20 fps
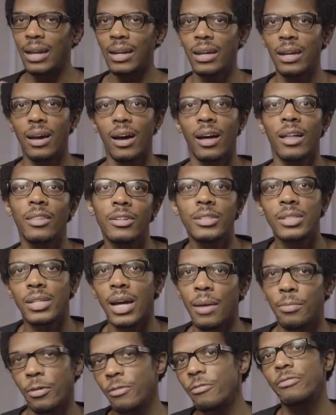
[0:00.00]
any other
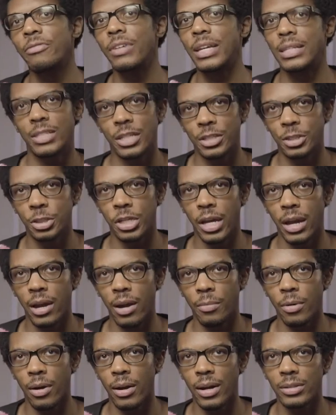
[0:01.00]
type of vintage
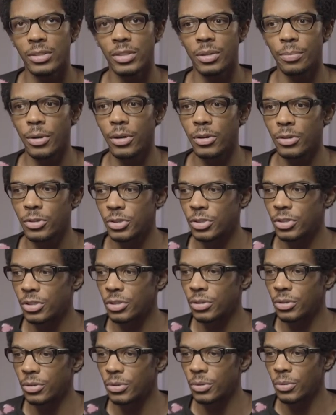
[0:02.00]
camera as opposed
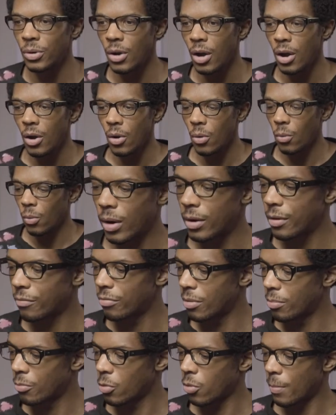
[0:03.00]
to one of
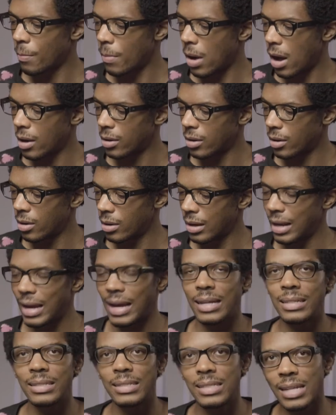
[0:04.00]
the more modern
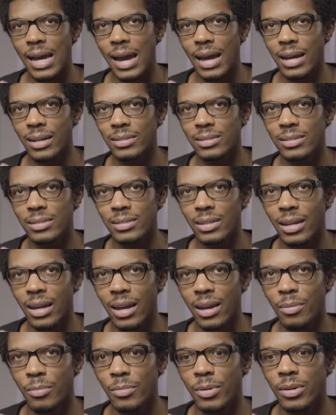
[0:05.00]
Instax
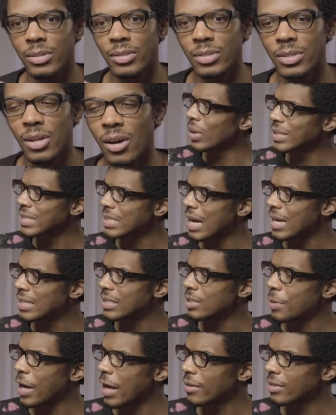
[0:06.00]
cameras. What's
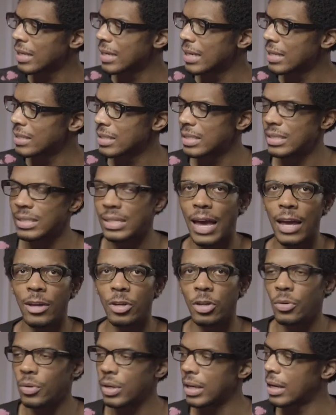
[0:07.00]
nice about this is
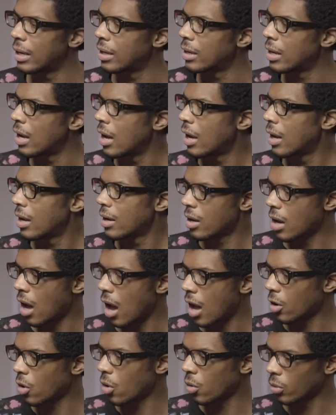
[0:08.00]
that you can
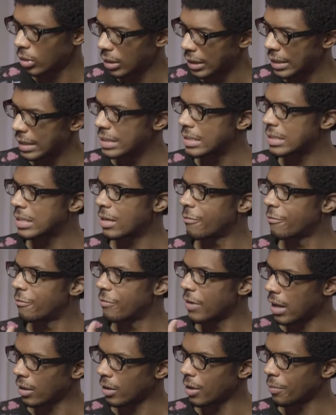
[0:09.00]
not only
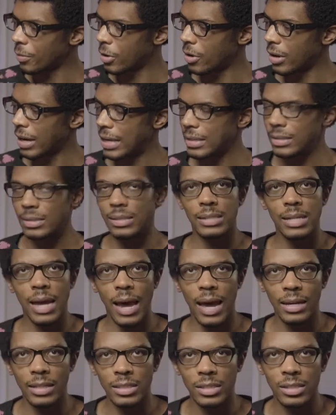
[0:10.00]
develop your
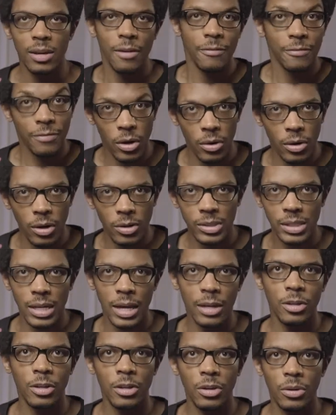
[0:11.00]
Instax photos
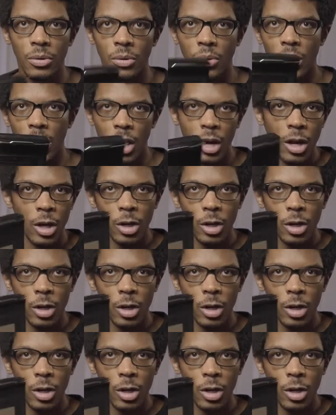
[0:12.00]
that you